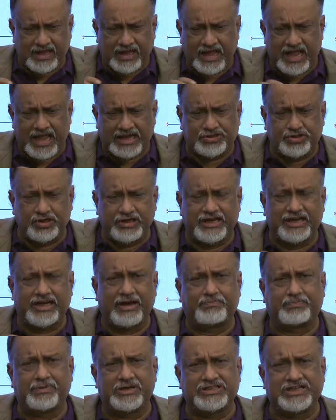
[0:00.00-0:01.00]
actually
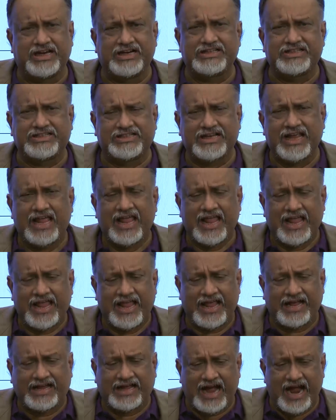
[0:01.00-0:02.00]
represents
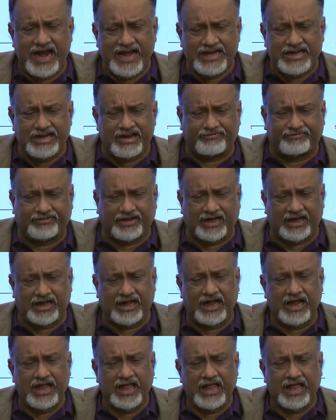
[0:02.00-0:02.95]
a kind of a